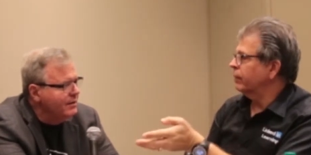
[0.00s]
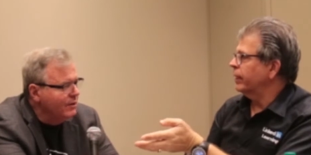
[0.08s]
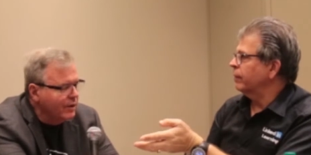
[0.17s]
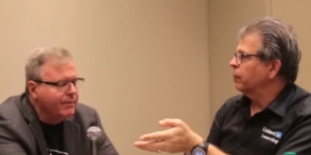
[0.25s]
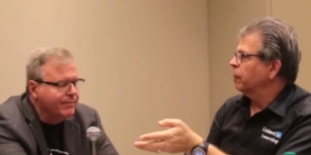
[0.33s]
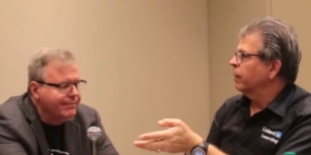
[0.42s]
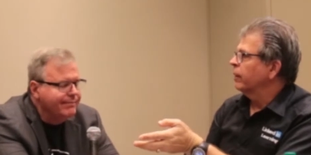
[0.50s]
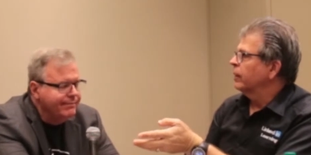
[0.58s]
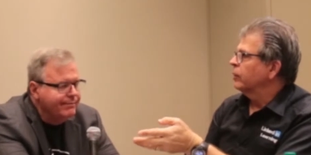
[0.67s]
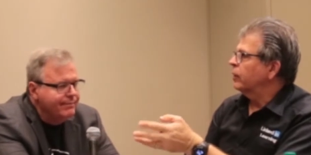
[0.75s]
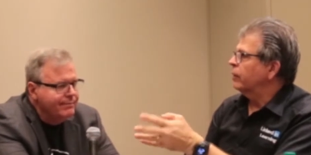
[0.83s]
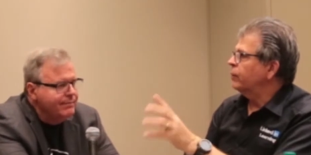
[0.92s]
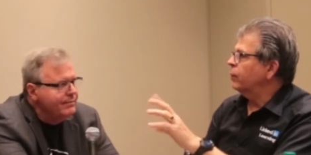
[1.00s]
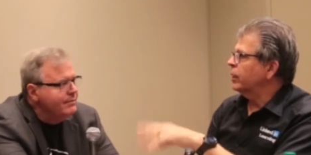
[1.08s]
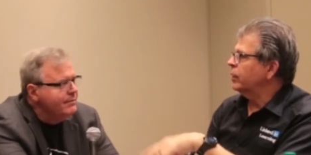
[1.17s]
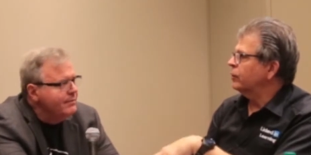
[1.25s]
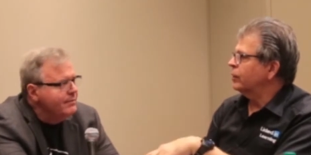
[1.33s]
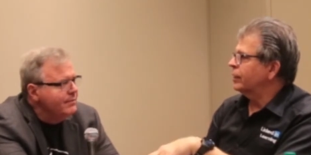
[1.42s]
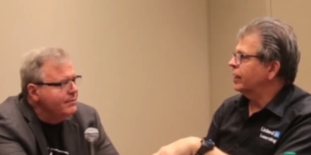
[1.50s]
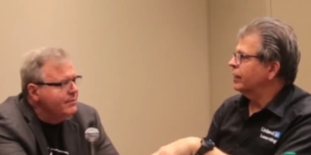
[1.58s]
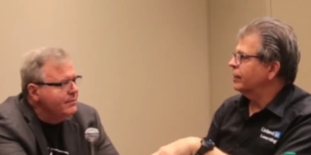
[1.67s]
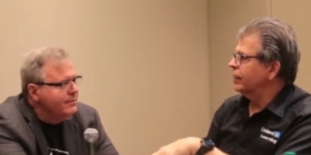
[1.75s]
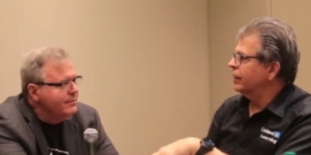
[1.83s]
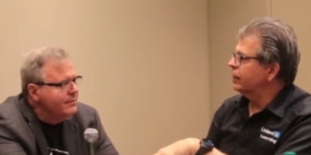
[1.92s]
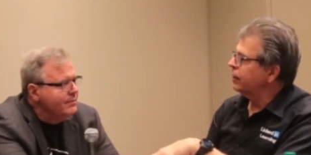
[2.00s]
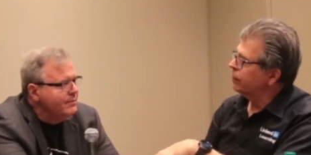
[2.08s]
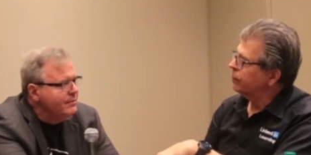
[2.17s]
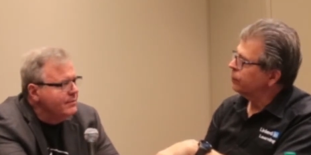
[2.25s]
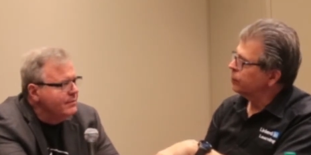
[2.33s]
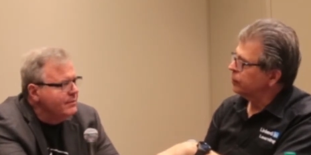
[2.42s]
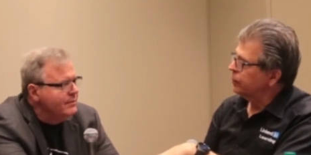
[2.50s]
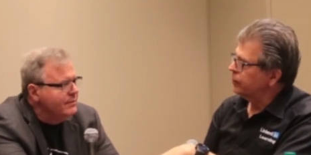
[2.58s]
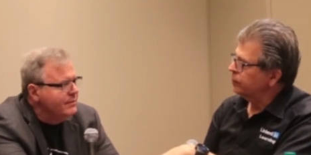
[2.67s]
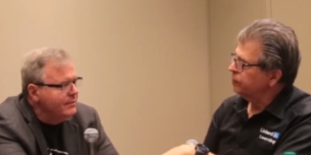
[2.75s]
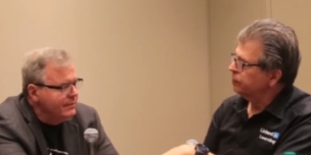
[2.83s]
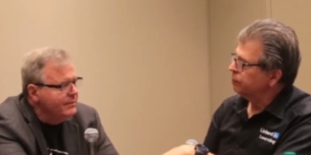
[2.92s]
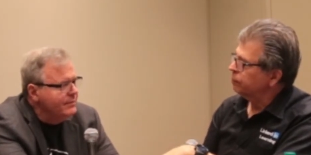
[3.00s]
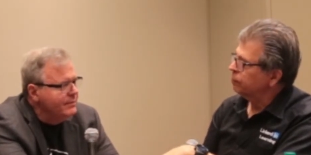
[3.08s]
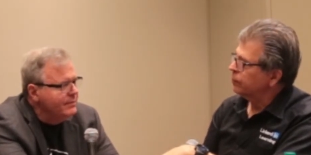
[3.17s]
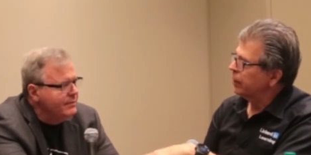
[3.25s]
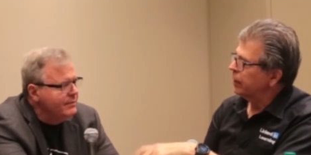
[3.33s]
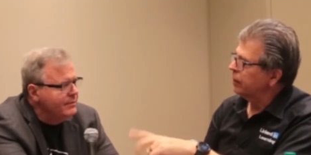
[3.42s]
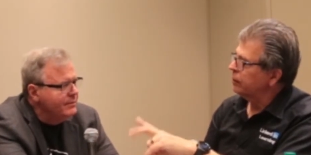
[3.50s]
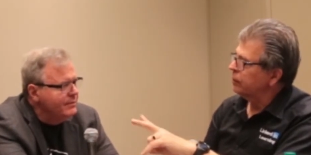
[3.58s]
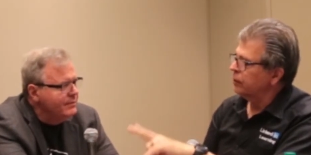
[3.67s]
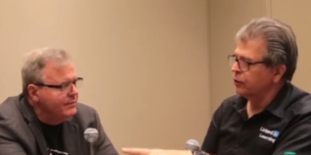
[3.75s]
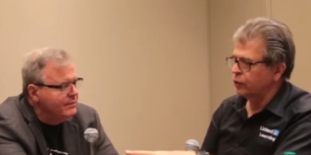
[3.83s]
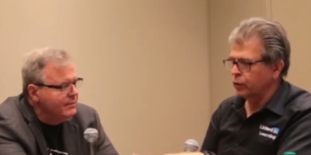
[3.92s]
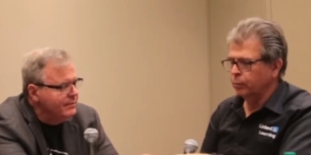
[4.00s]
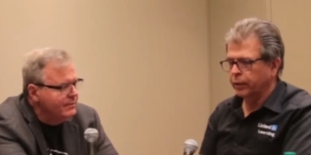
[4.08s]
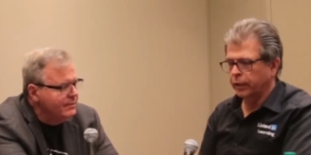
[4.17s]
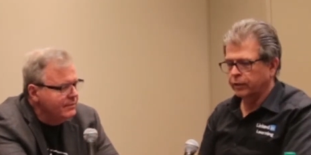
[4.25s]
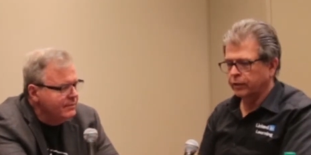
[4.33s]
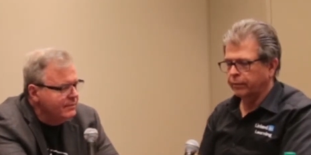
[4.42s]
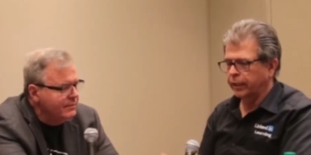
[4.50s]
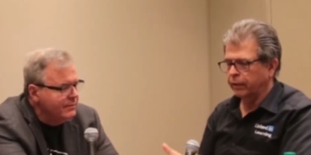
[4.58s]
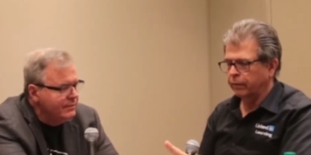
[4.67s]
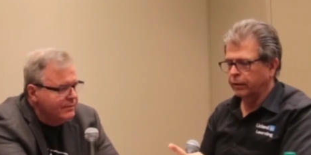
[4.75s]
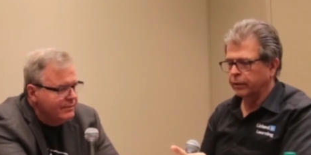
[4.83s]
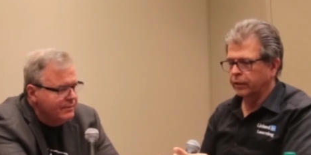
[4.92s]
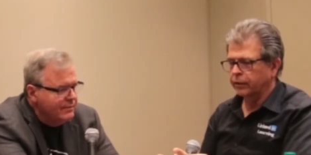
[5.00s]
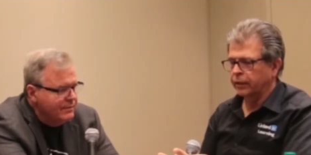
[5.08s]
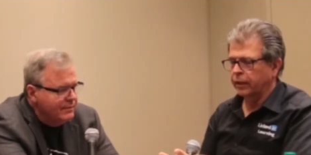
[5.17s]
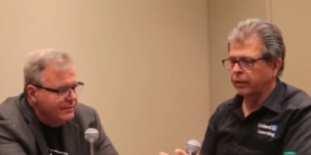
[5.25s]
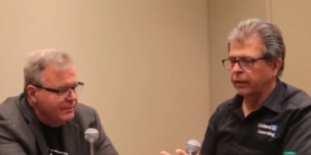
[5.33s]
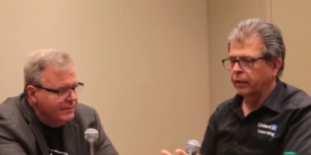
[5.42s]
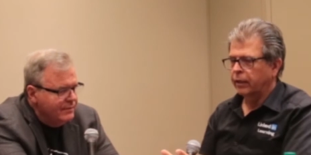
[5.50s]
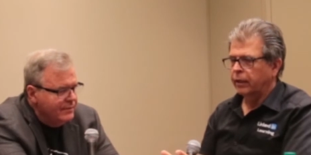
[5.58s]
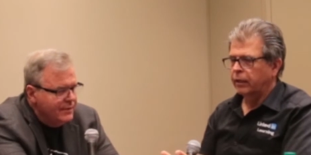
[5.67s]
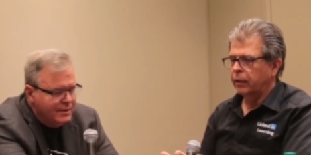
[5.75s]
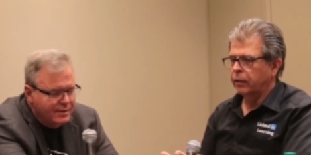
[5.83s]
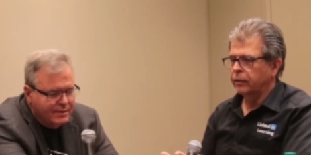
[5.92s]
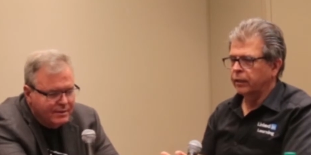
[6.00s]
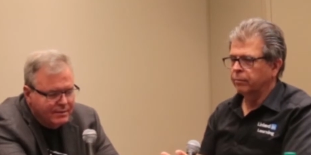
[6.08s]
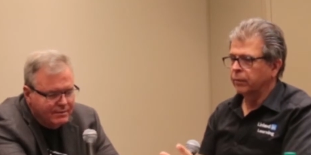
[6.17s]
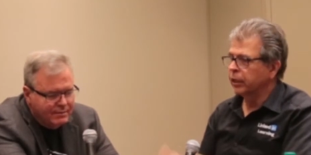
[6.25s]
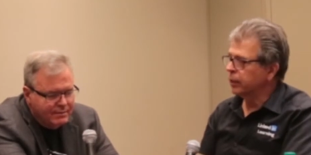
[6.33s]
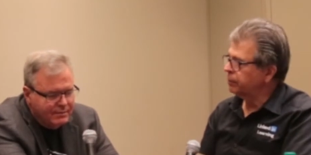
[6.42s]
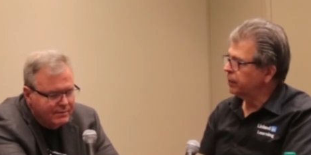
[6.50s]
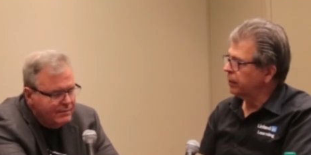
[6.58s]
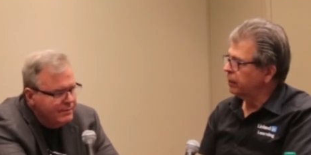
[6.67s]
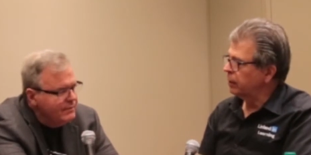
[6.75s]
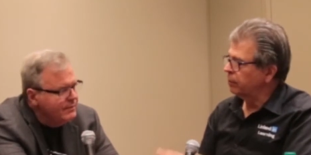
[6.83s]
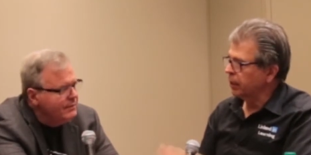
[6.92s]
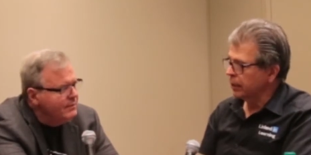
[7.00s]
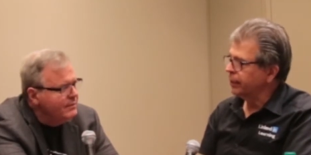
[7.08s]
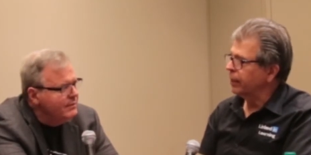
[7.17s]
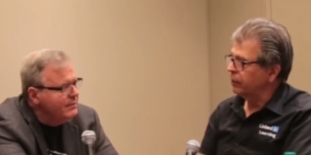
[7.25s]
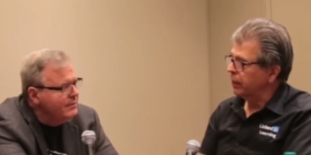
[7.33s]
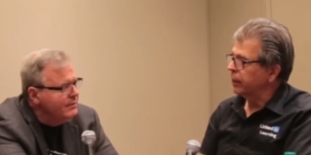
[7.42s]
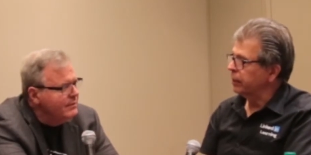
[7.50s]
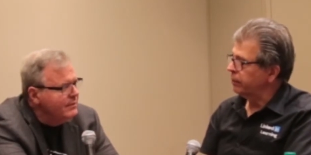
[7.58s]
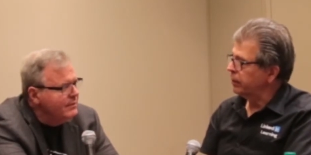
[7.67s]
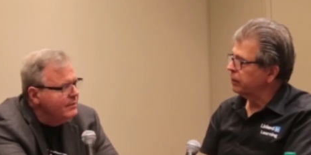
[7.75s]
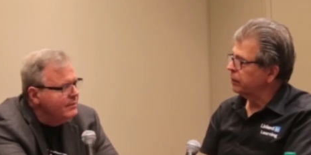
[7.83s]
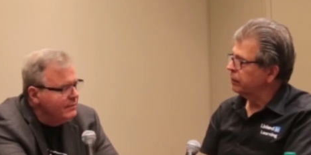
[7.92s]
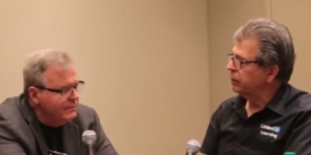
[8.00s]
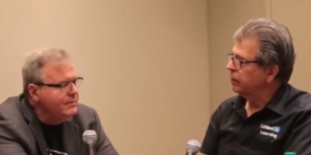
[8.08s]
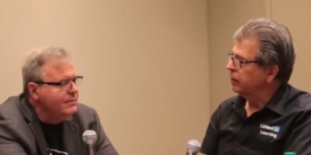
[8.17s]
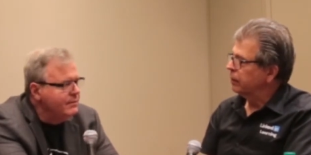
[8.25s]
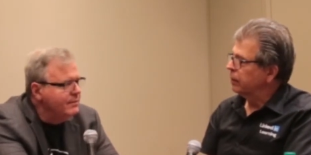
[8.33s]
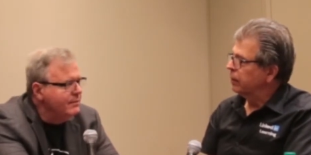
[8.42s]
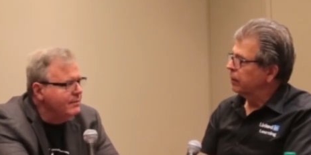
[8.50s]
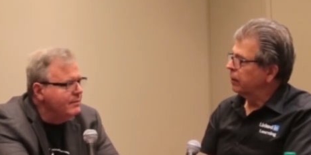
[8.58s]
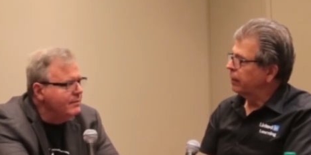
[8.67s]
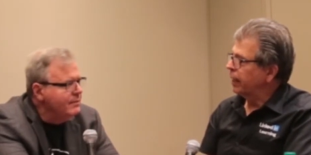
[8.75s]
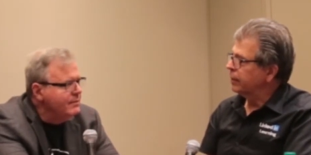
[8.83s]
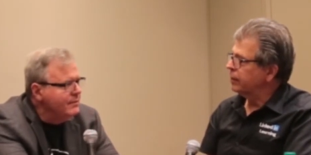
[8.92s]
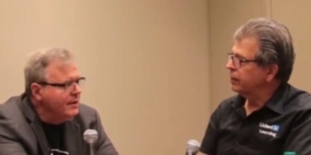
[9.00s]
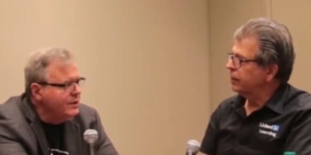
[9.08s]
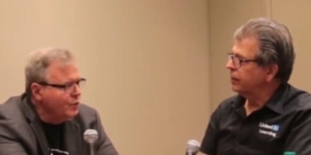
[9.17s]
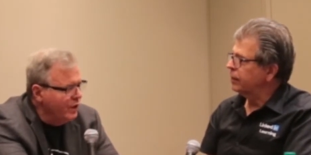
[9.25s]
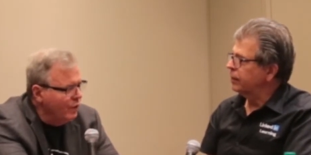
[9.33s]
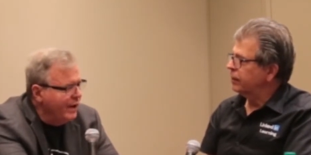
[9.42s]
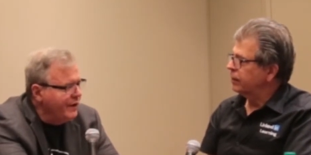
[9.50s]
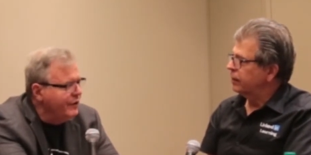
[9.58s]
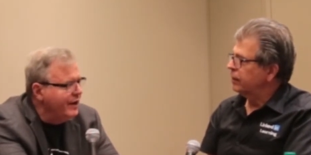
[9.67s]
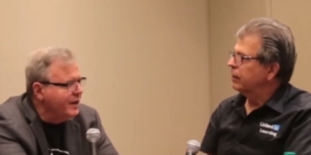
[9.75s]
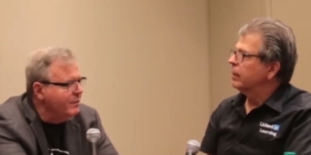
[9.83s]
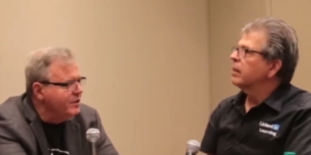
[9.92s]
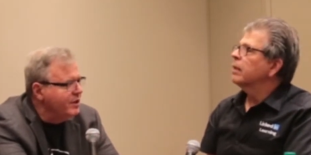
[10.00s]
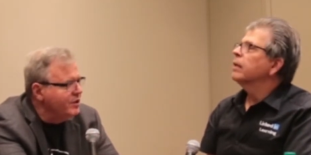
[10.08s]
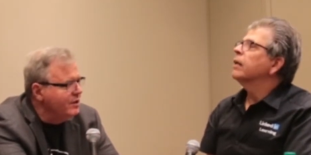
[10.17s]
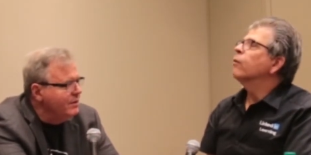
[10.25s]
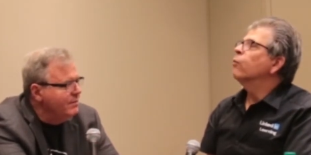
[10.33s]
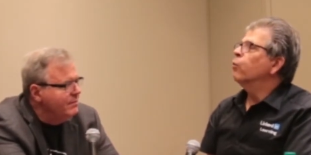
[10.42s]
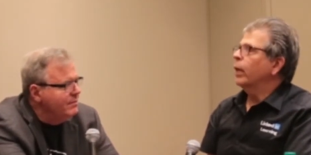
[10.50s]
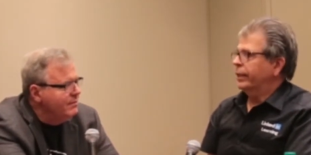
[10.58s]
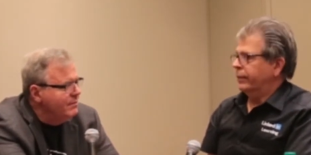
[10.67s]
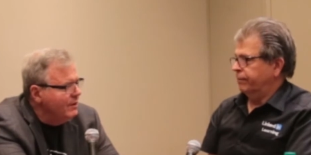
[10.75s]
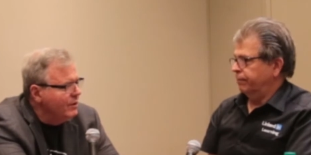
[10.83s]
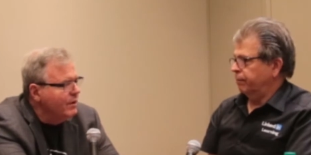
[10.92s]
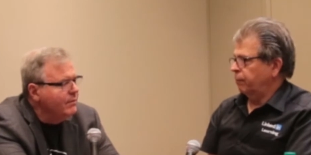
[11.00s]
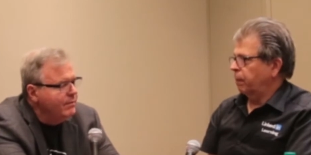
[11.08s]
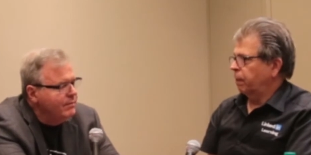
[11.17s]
Speaker 1: right? Okay. So if you want to use a text editor, that would work too. Mm-hmm. And so there's two parts to make it work. There's a there's a markup doc- uh, markdown document. Mm-hmm. That's That's where you write your documentation. Right. Okay.